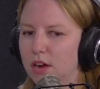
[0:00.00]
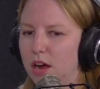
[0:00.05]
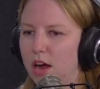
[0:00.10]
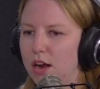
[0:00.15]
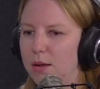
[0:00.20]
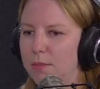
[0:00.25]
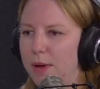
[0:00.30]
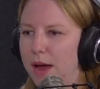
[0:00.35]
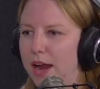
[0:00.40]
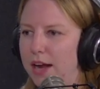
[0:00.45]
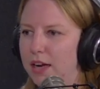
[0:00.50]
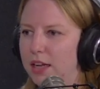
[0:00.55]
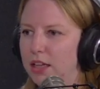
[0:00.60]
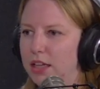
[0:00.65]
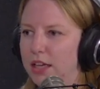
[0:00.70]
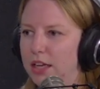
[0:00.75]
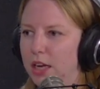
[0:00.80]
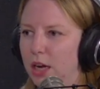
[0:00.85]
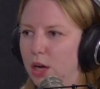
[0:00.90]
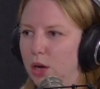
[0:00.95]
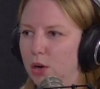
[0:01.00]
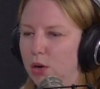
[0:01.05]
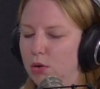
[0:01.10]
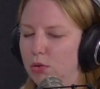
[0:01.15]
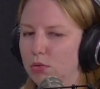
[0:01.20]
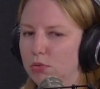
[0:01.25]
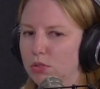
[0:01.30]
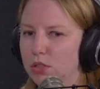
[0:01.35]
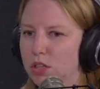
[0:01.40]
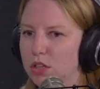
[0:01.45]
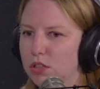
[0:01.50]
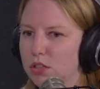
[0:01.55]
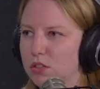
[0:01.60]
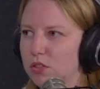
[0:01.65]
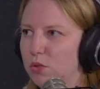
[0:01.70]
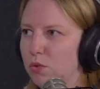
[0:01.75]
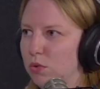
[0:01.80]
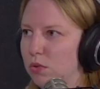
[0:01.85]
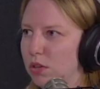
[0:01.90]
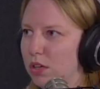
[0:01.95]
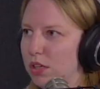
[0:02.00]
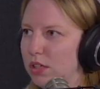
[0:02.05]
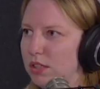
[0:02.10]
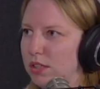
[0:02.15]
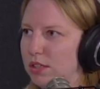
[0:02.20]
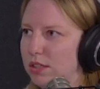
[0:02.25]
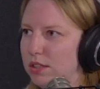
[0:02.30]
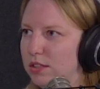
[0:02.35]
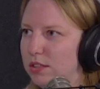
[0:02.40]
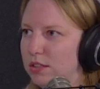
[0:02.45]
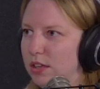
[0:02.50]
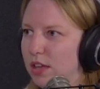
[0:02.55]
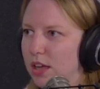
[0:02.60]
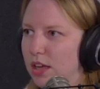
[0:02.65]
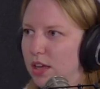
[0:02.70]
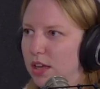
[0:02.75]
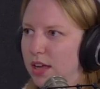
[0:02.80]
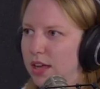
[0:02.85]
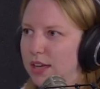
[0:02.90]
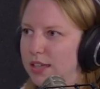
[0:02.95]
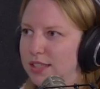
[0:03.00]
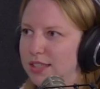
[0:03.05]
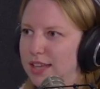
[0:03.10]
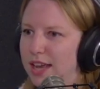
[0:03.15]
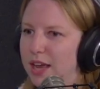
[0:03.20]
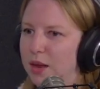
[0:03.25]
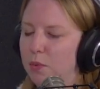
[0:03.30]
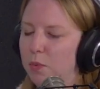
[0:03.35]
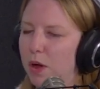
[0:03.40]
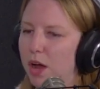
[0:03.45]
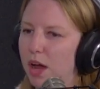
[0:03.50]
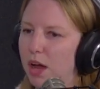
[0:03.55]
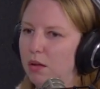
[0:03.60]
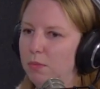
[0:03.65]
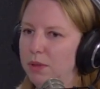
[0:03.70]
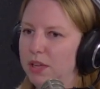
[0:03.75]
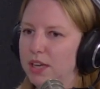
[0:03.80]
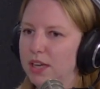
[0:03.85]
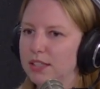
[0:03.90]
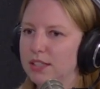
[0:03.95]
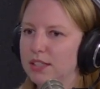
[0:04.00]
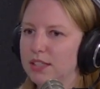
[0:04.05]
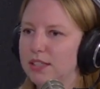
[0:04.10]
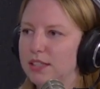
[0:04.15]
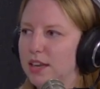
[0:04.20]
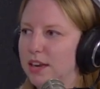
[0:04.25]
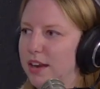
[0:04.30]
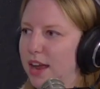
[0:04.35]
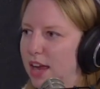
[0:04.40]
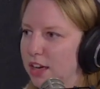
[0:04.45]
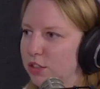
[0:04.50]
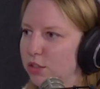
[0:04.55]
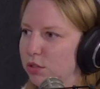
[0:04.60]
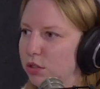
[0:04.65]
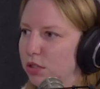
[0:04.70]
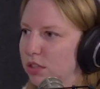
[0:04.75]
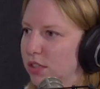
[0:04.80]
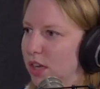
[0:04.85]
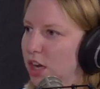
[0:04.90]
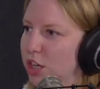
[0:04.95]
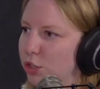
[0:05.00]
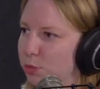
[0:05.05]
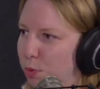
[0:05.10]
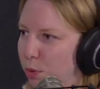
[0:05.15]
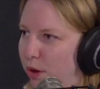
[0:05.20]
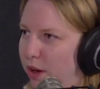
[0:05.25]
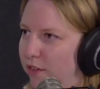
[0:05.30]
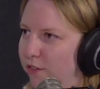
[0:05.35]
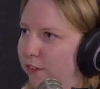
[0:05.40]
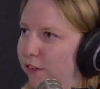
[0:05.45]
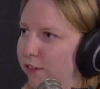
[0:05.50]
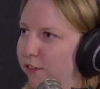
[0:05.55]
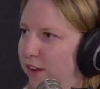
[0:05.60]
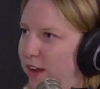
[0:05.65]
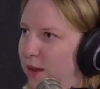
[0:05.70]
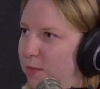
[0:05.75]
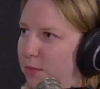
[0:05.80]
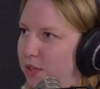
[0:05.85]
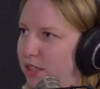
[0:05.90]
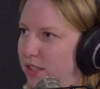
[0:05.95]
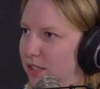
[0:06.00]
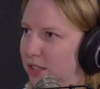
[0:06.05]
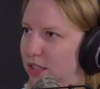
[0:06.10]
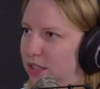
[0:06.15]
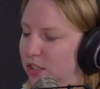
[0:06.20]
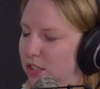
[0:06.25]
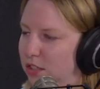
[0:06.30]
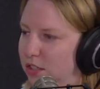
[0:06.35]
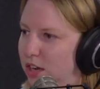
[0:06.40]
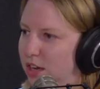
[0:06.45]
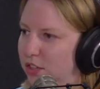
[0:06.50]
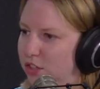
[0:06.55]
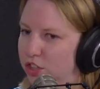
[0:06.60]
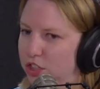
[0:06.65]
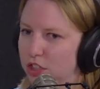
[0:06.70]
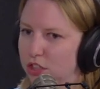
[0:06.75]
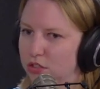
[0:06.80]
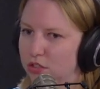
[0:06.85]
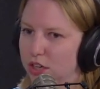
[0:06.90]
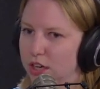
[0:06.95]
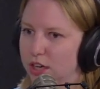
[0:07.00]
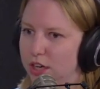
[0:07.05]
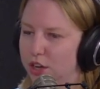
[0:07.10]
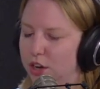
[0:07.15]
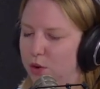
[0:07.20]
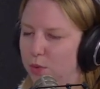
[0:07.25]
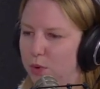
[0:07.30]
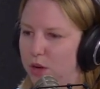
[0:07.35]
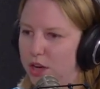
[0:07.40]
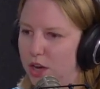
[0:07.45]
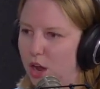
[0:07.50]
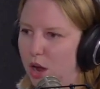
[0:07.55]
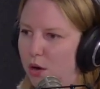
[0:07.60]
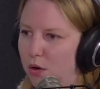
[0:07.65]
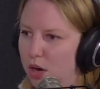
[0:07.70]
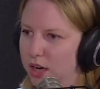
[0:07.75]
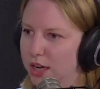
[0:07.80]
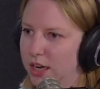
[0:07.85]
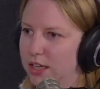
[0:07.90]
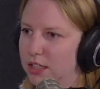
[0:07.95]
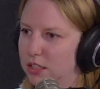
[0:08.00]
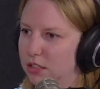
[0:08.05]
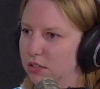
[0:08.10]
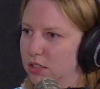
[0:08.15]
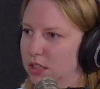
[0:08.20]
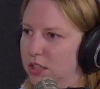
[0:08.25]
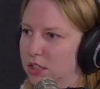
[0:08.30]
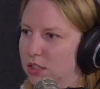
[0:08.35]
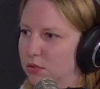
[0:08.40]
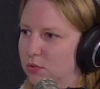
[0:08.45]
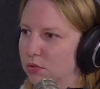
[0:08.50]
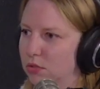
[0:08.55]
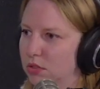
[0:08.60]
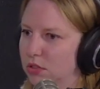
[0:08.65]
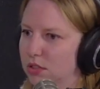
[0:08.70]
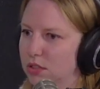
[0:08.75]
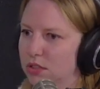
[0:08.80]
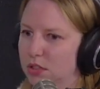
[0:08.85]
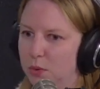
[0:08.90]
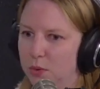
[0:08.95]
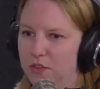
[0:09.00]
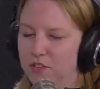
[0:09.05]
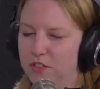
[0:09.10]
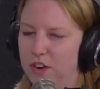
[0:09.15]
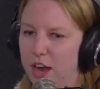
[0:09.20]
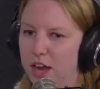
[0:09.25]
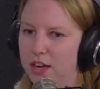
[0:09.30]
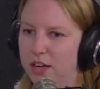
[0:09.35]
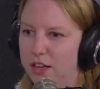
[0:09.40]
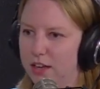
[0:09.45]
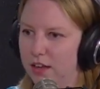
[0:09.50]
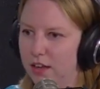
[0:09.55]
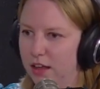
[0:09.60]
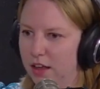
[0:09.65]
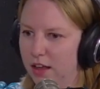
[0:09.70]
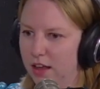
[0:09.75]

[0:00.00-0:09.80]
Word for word: automatically go to the schools and say, well, because it's a natural touch point for families mm-hmm. and, and children, you know, we know our kids are in school, so we've got a,